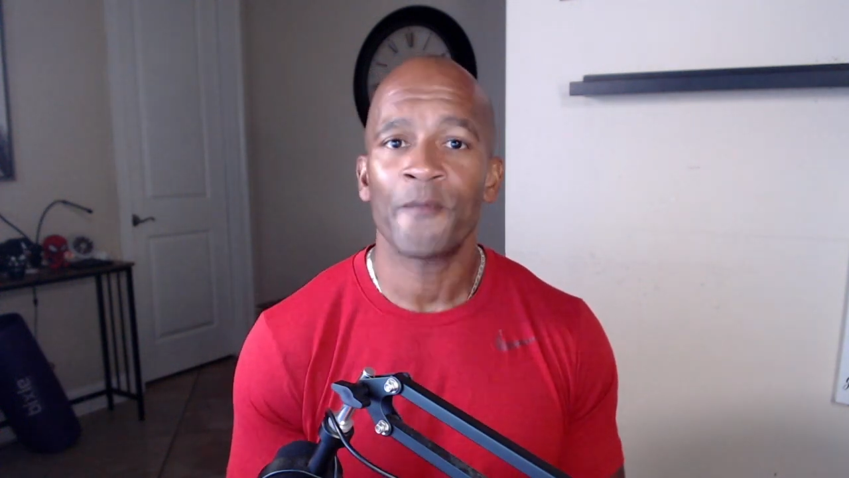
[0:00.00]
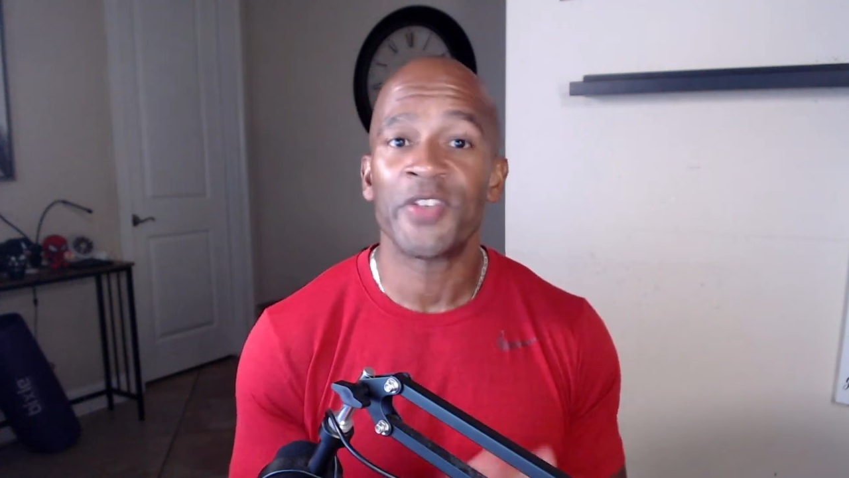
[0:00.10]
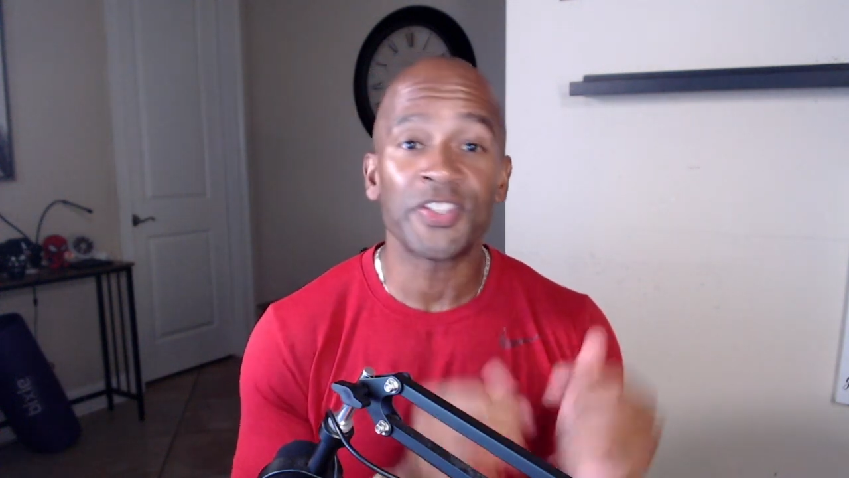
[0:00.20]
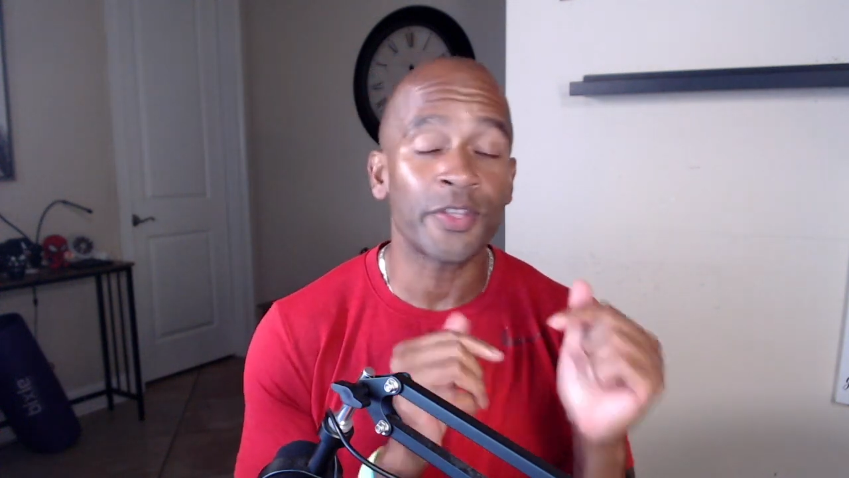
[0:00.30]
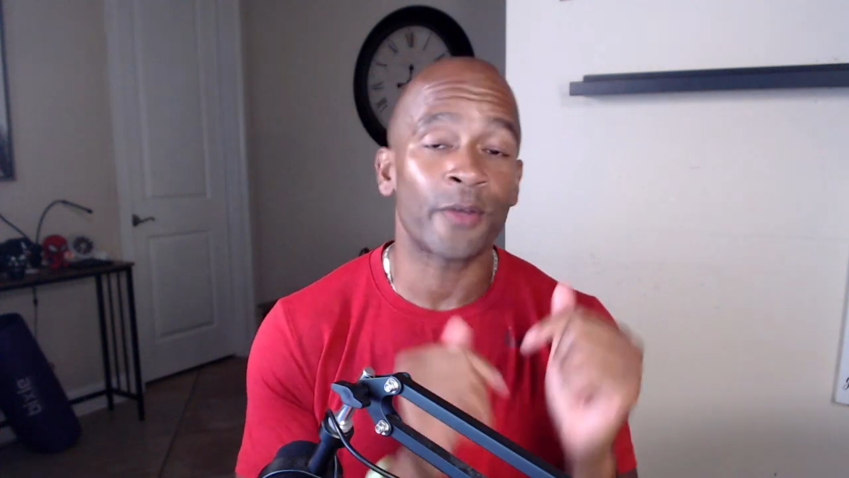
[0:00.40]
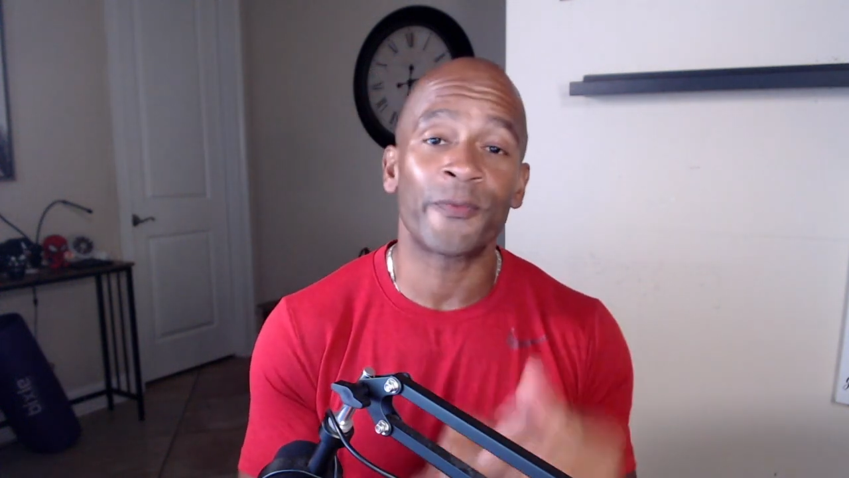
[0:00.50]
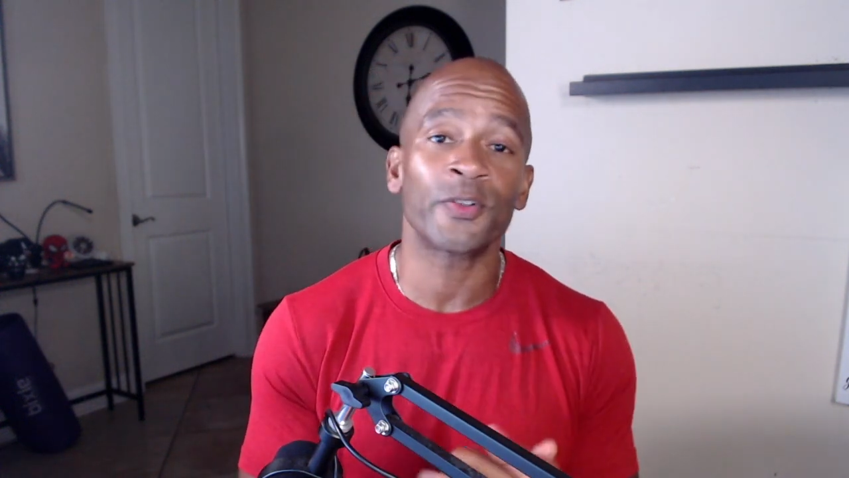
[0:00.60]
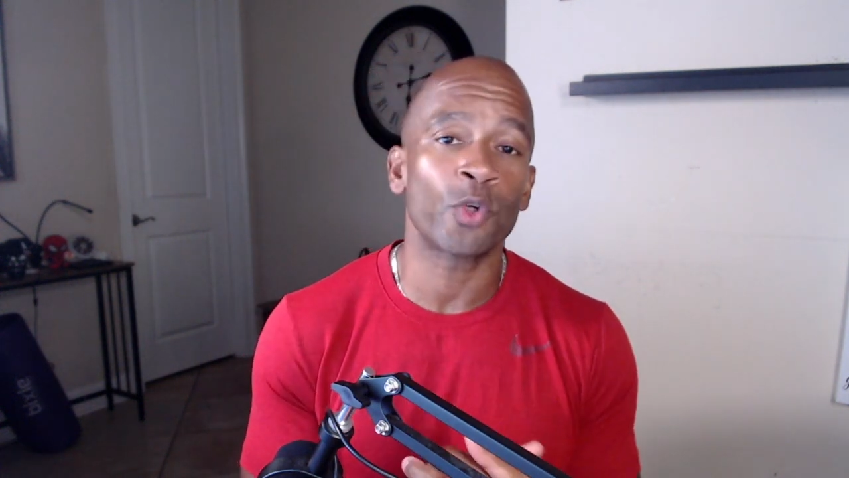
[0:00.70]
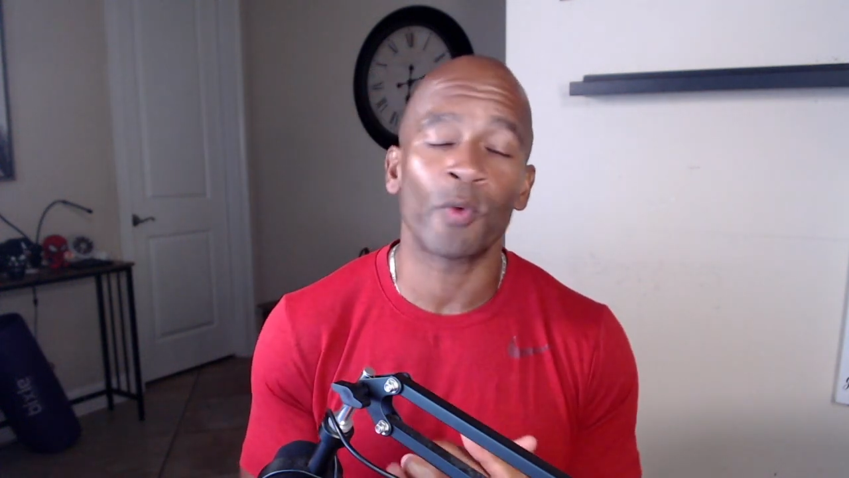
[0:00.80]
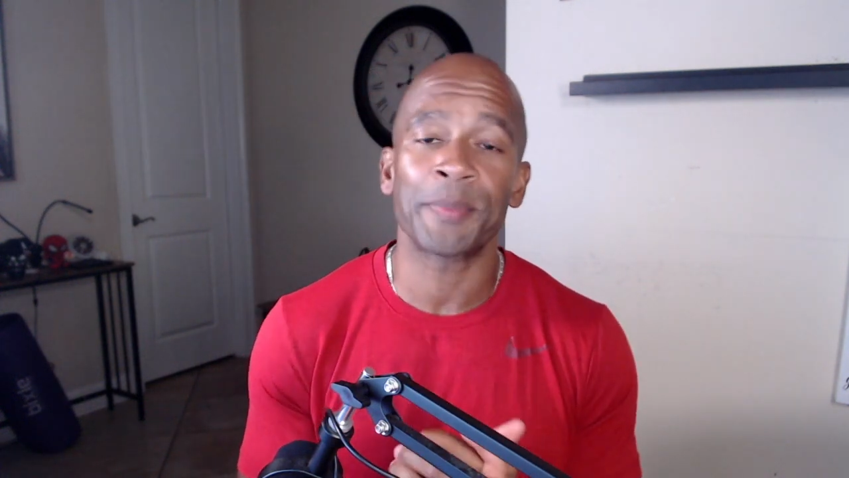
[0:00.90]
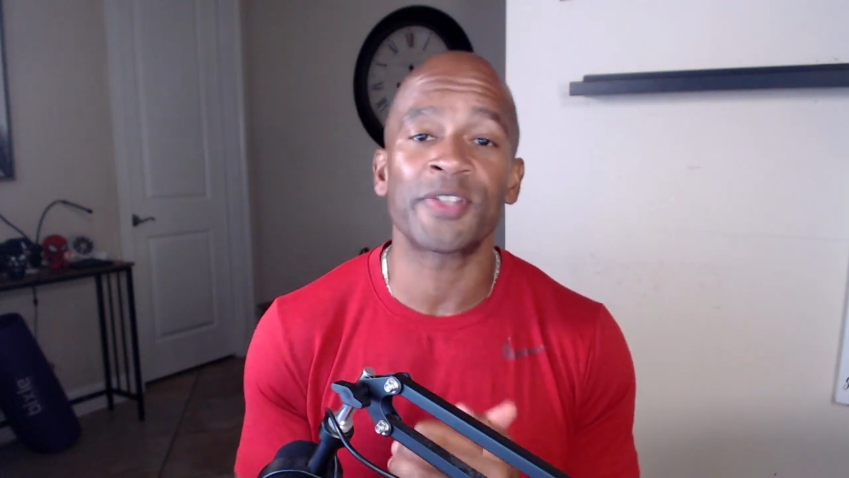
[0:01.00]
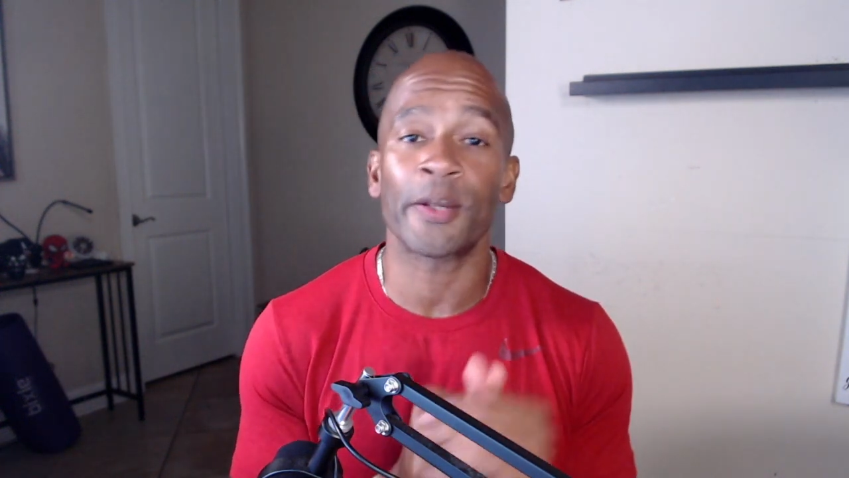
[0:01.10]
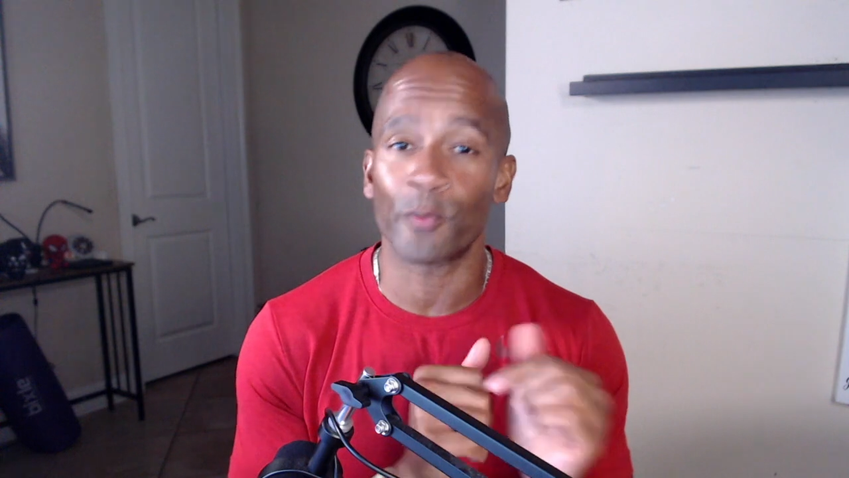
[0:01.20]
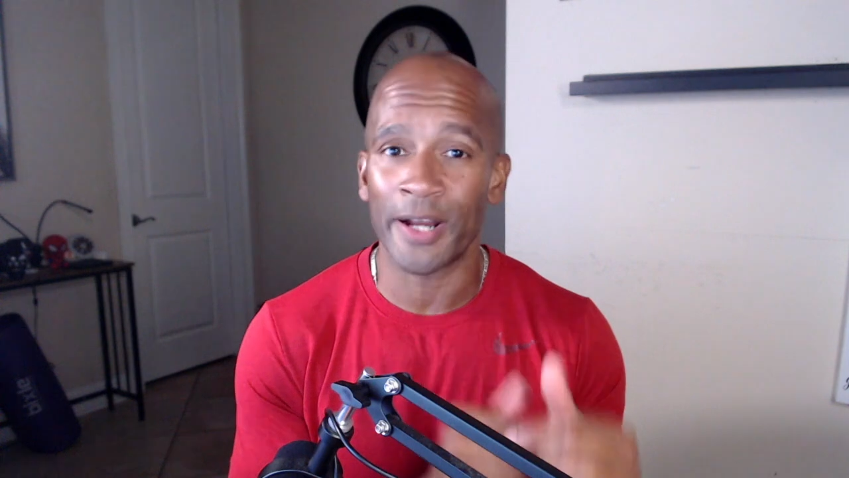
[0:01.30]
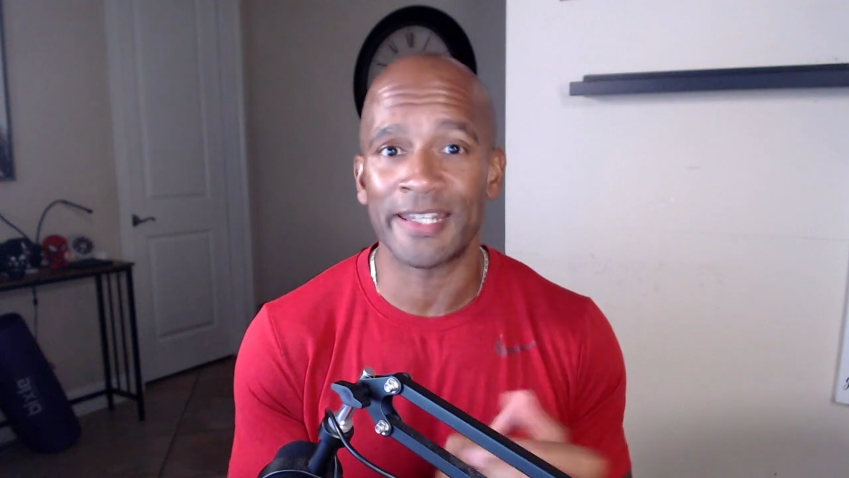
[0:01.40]
Visit the official website
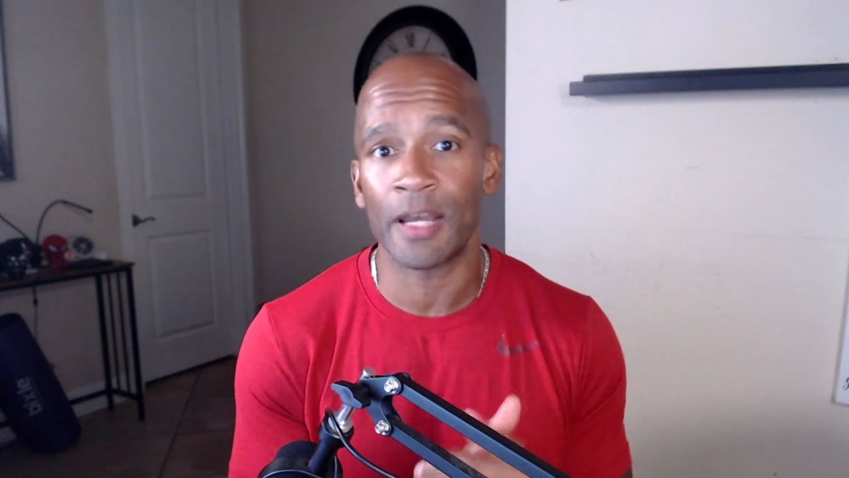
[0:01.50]
right down